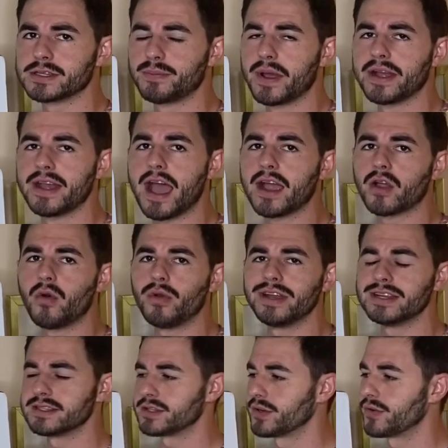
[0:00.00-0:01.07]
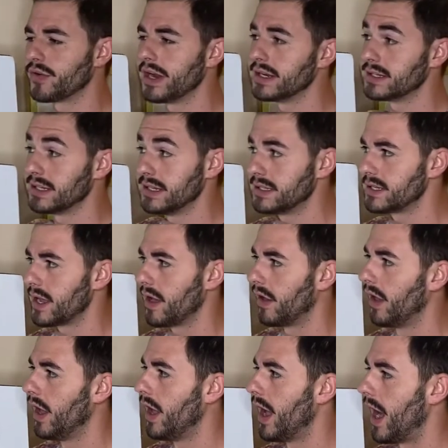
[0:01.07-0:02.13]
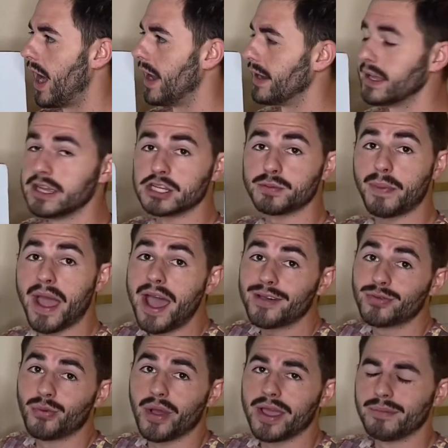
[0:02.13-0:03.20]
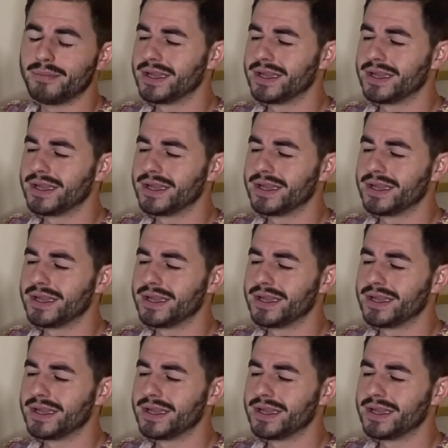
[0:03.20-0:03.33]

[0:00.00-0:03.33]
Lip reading: by not going into great detail on each pathway,